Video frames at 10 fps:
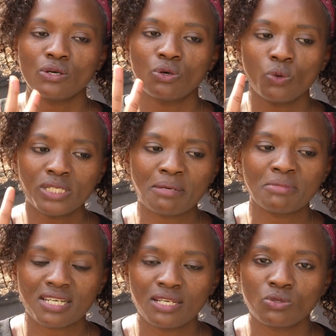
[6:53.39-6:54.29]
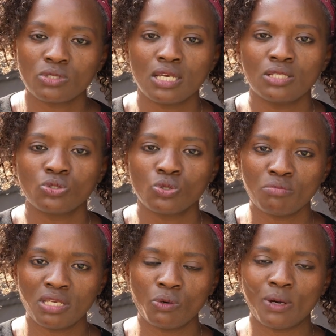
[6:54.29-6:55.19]
What I'm trying to say in so
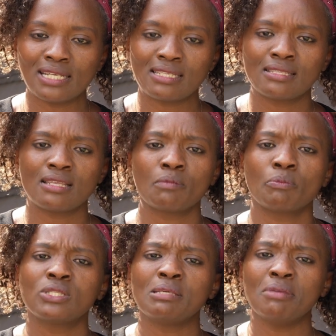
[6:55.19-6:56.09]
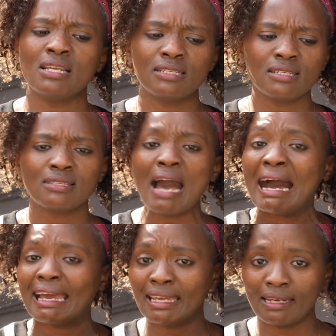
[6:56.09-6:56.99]
many words is that possibilities are
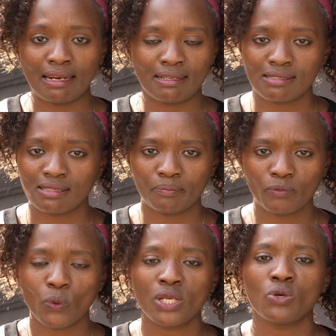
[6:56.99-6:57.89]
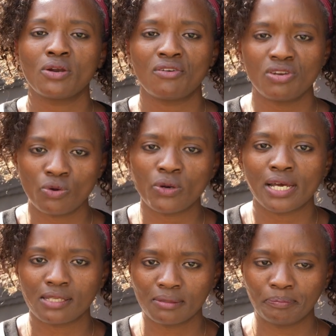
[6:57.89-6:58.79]
endless when you are a renal
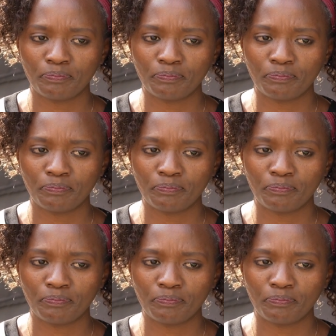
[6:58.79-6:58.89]
nurse.